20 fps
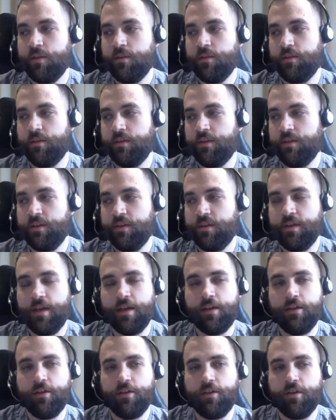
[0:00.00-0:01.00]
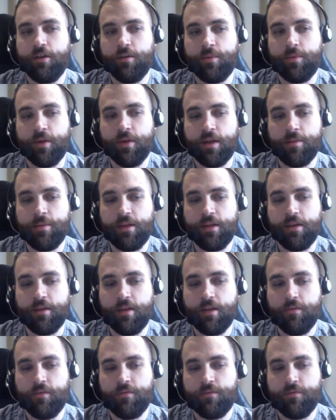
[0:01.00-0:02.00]
Well, yeah, you could, but I
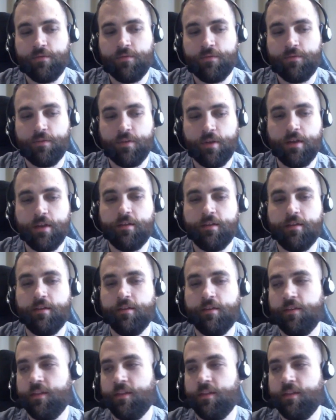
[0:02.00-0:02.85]
mean, if it